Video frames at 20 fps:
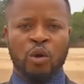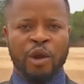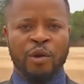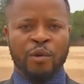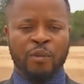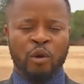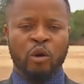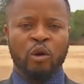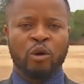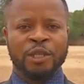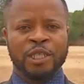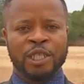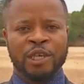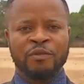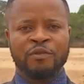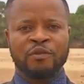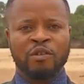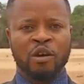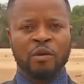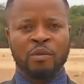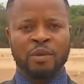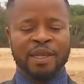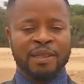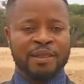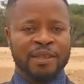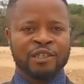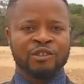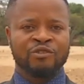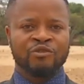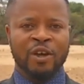reporting from
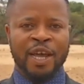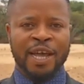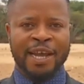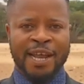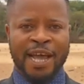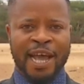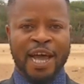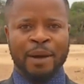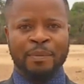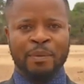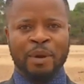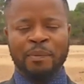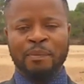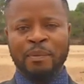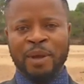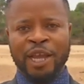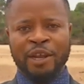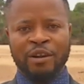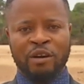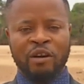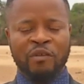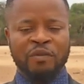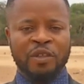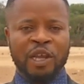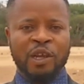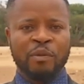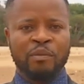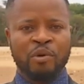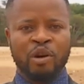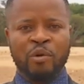the dried up bed of the
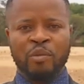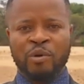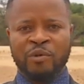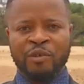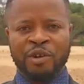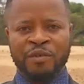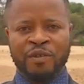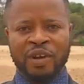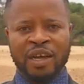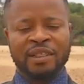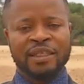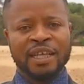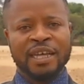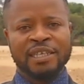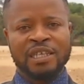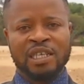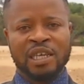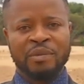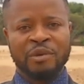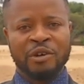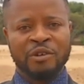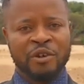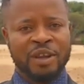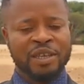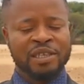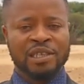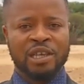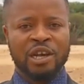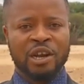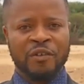Limpopo River that
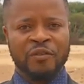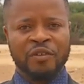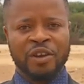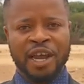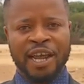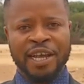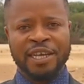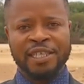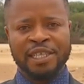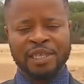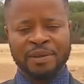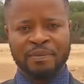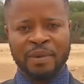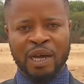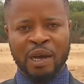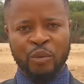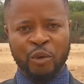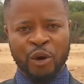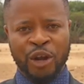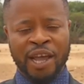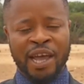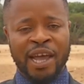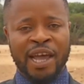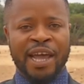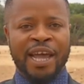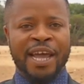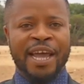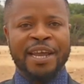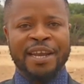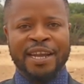separates South Africa and Zimbabwe,
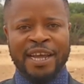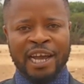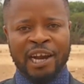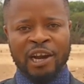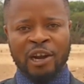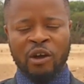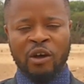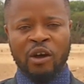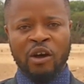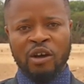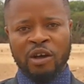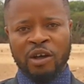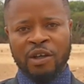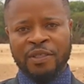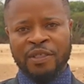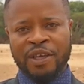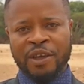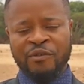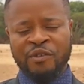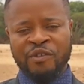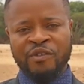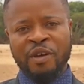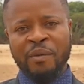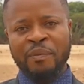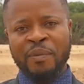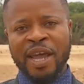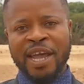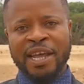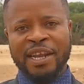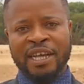and along the
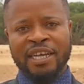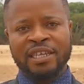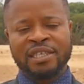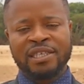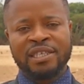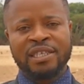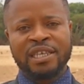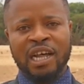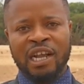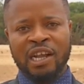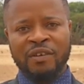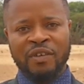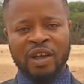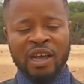riverbed itself,